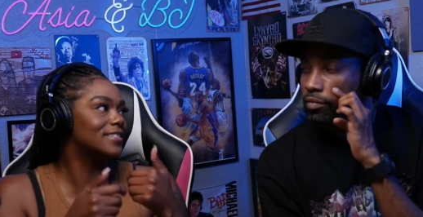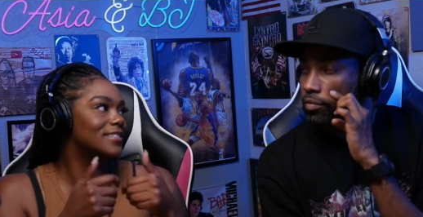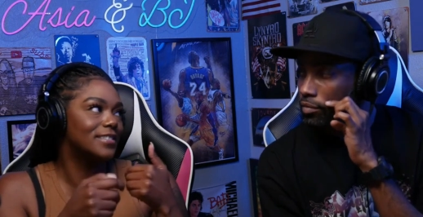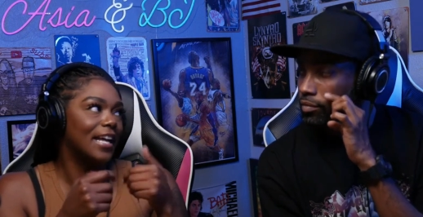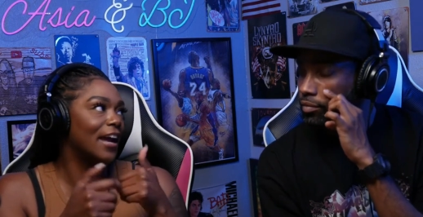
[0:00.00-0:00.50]

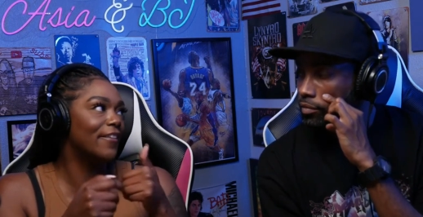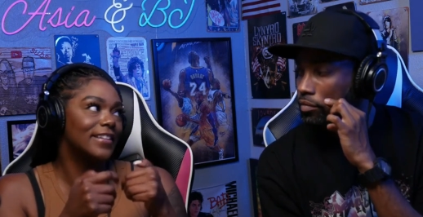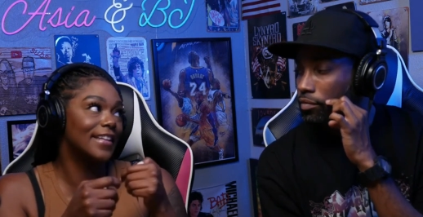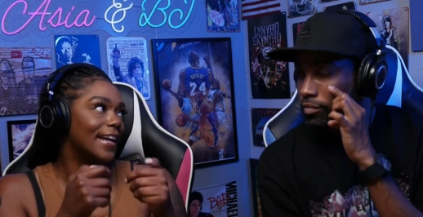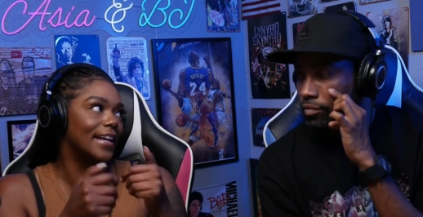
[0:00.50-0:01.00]
Speaker 1: say
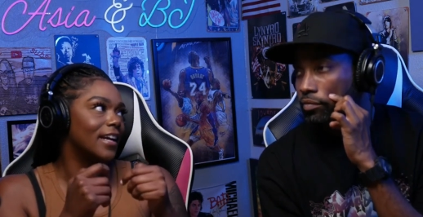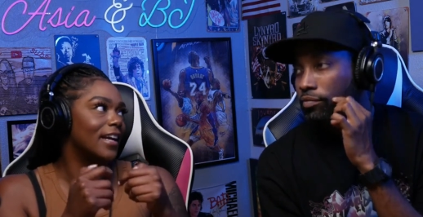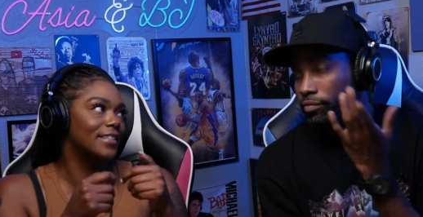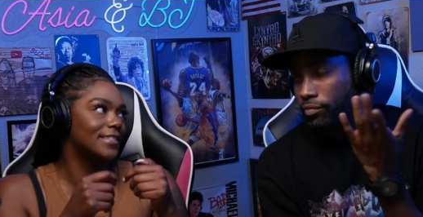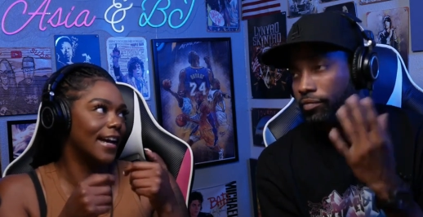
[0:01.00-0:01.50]
everything in
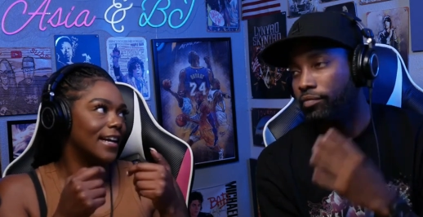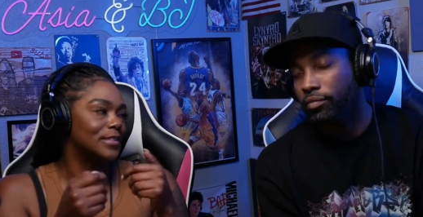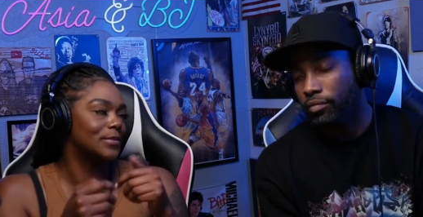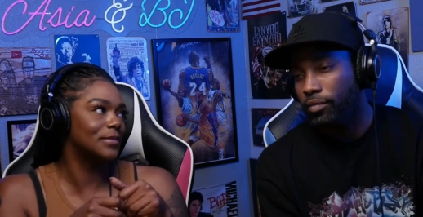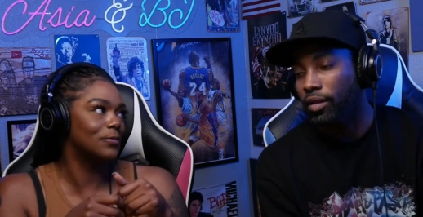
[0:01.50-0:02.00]
a text,
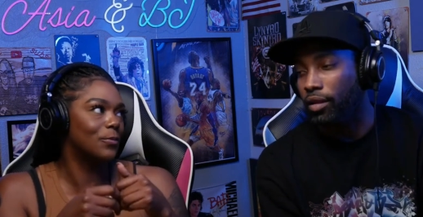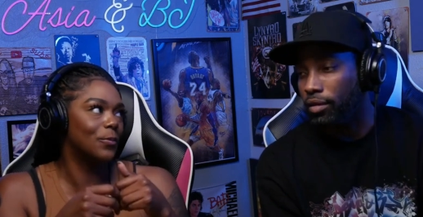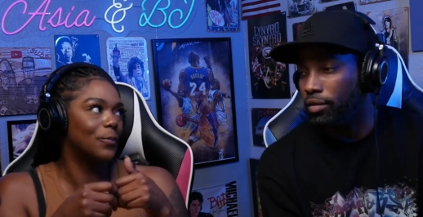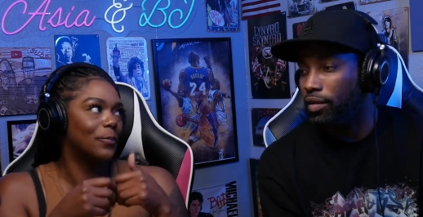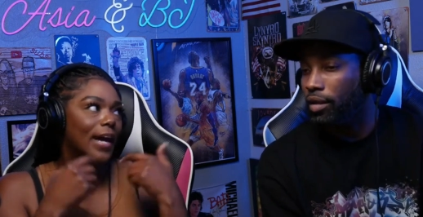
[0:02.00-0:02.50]
yeah.
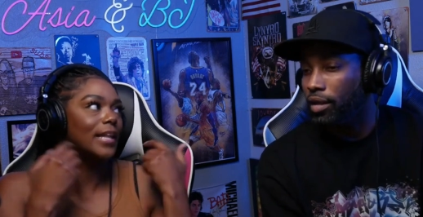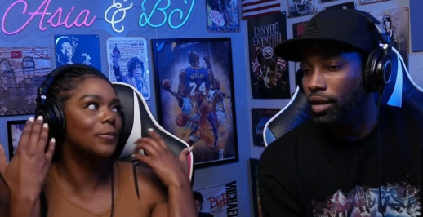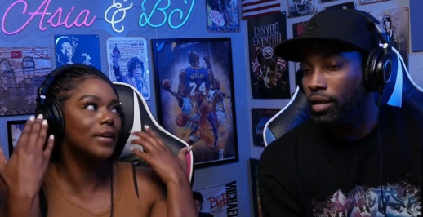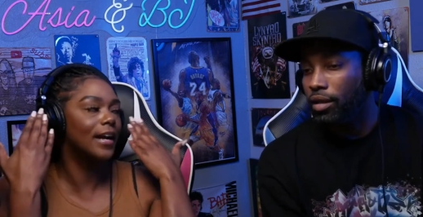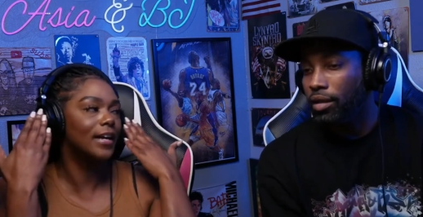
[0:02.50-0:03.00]
probably
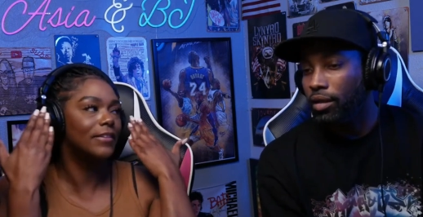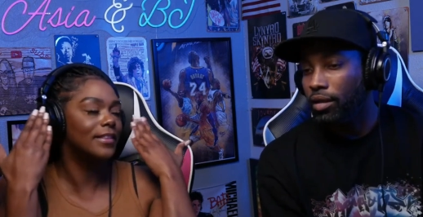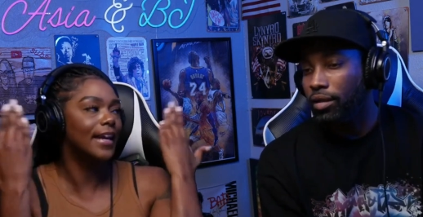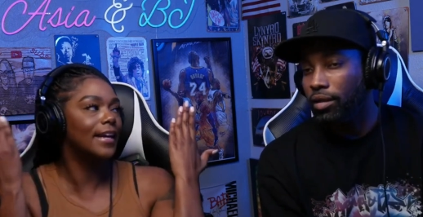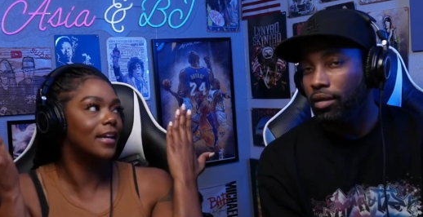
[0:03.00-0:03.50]
without even
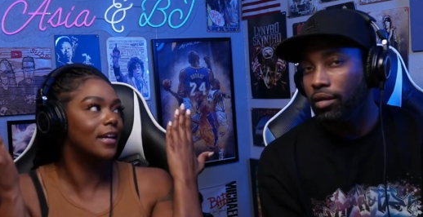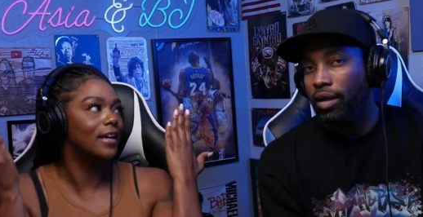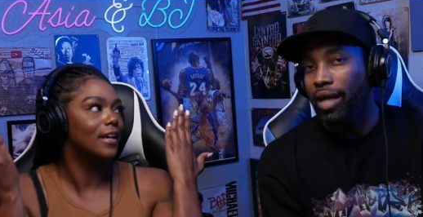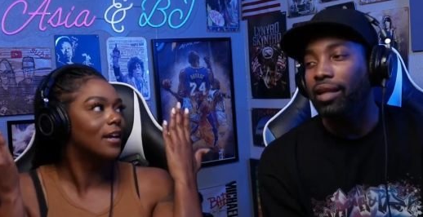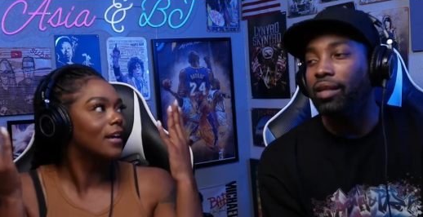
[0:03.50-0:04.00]
thinking.
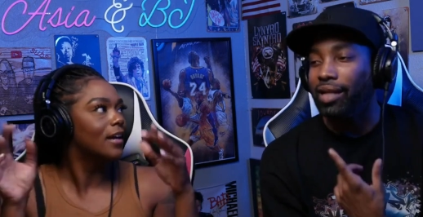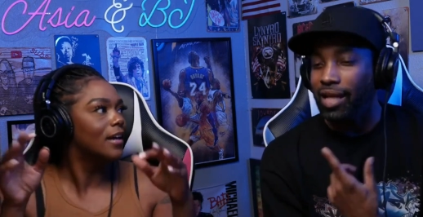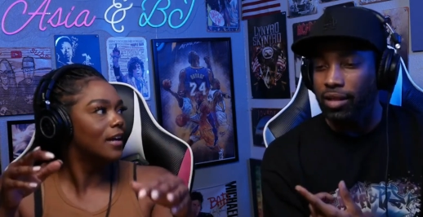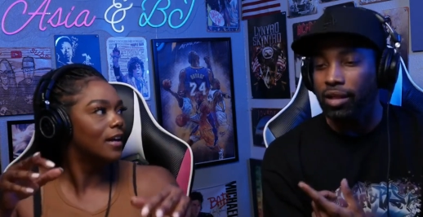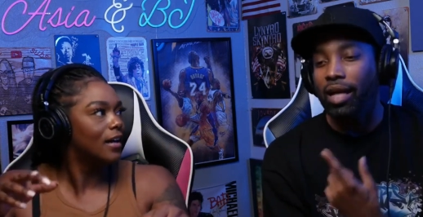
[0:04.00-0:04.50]
Speaker 2: I think
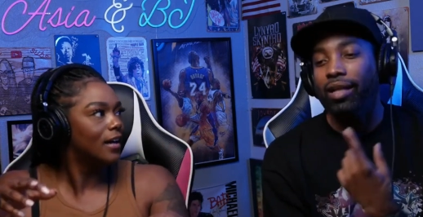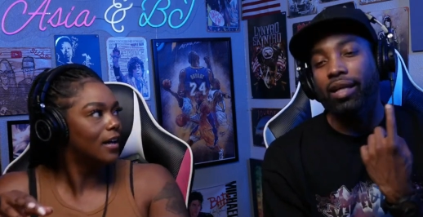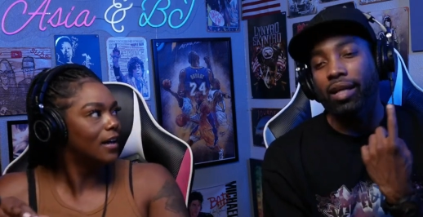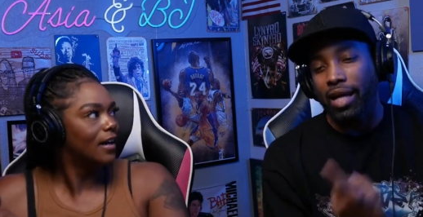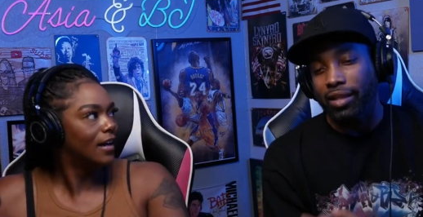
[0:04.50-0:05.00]
I think
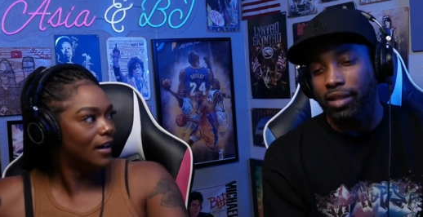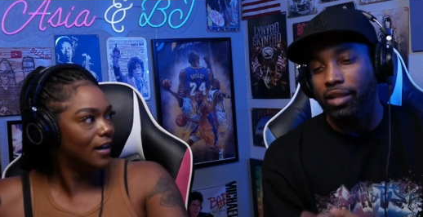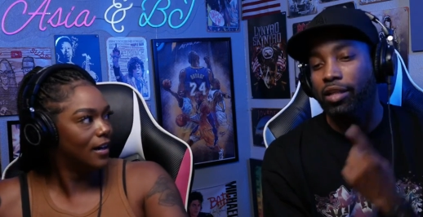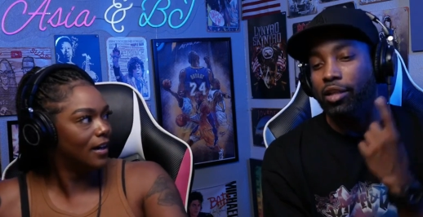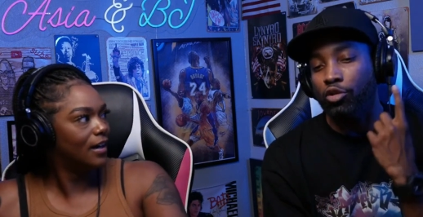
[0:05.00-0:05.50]
and I think
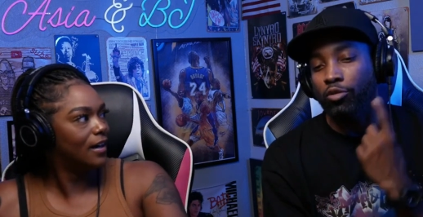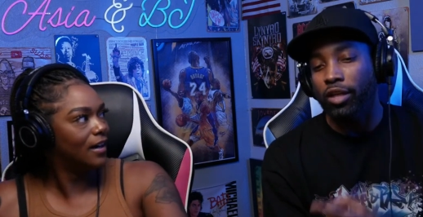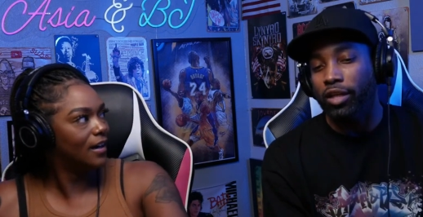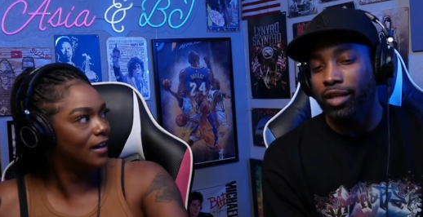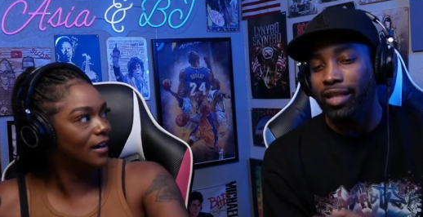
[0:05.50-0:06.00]
that, that, you're
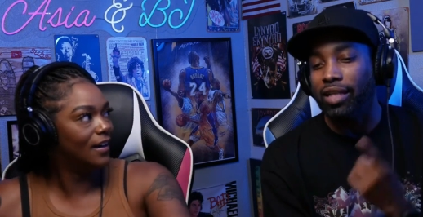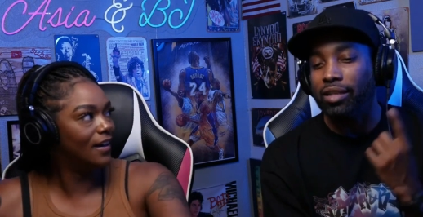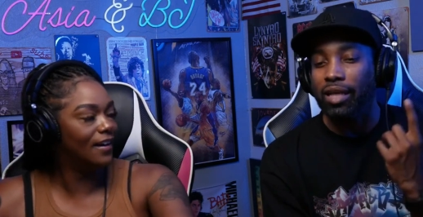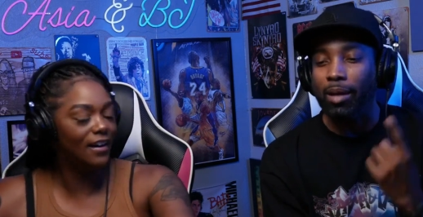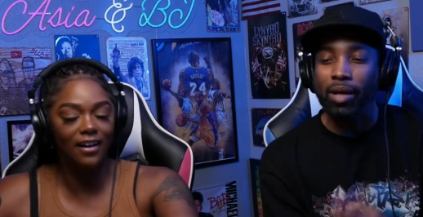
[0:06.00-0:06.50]
really good at that.
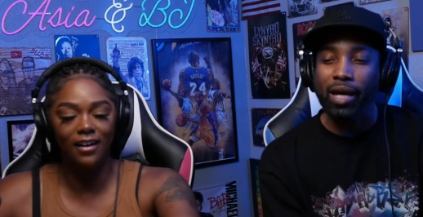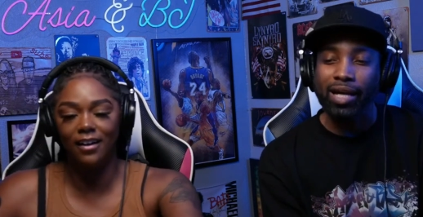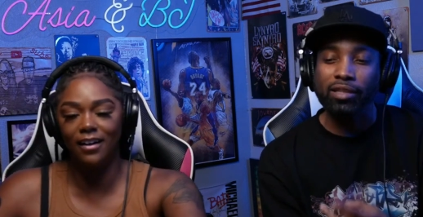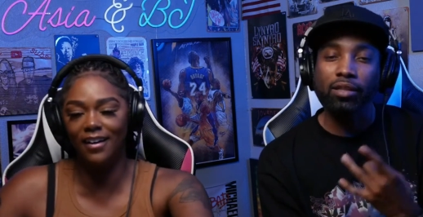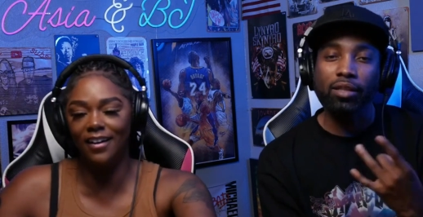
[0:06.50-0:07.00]
See, I'm not
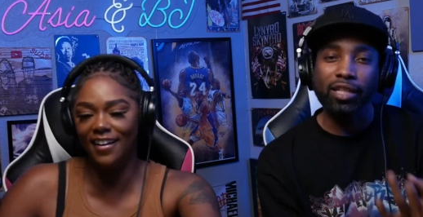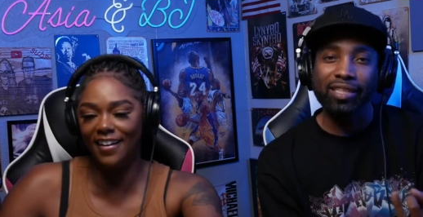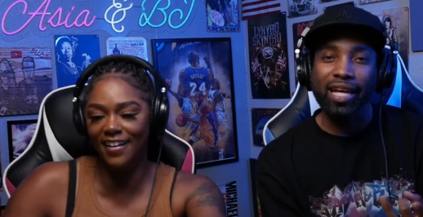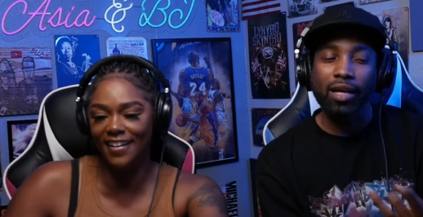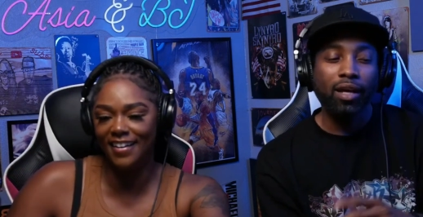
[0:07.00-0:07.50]
as good as
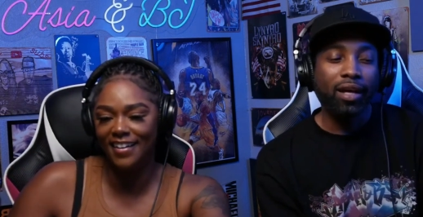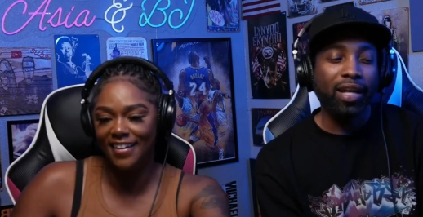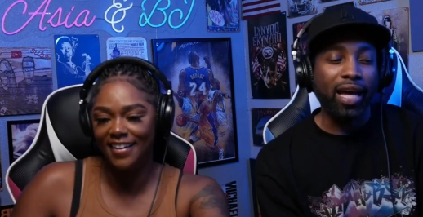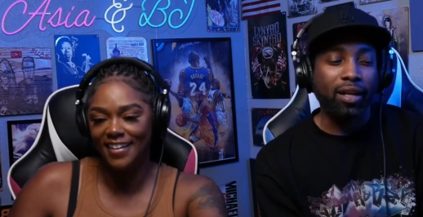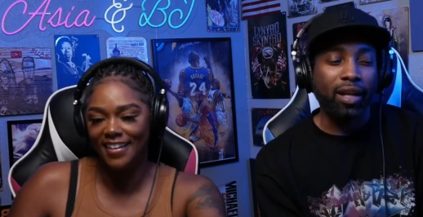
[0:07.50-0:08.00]
that.
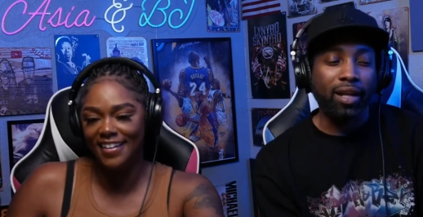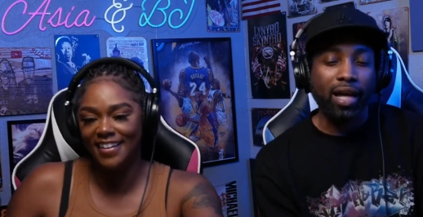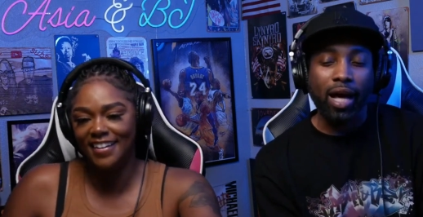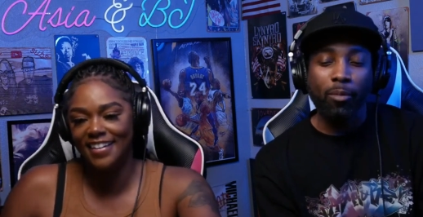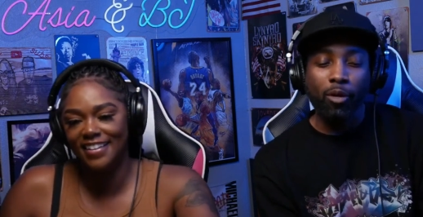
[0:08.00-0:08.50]
Like, like, like
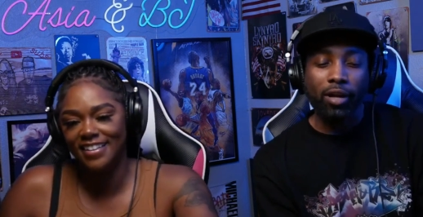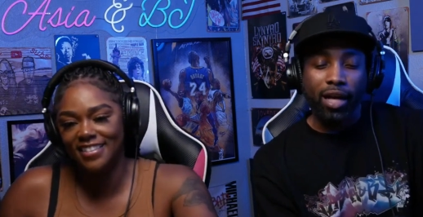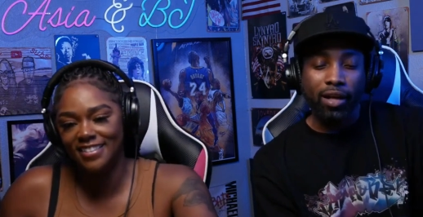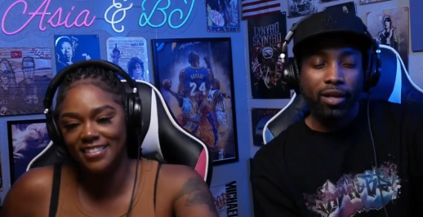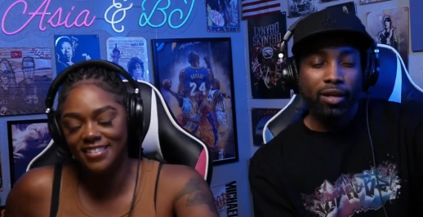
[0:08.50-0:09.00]
I'm more
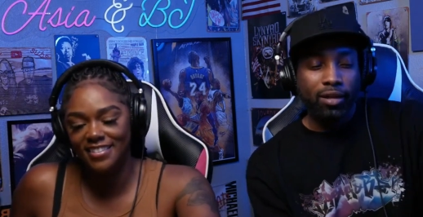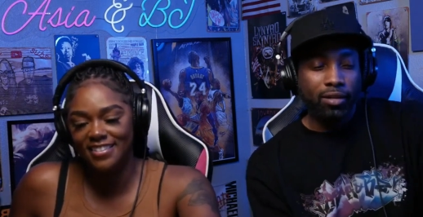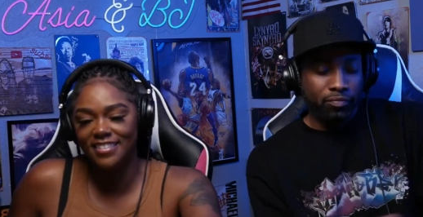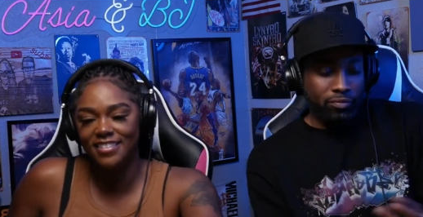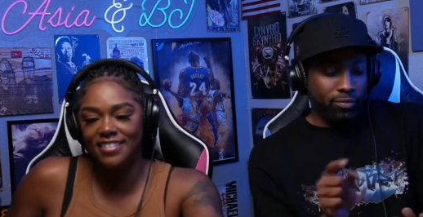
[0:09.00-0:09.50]
like,
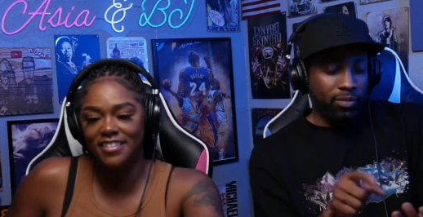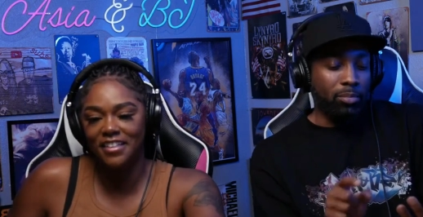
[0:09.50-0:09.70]
let me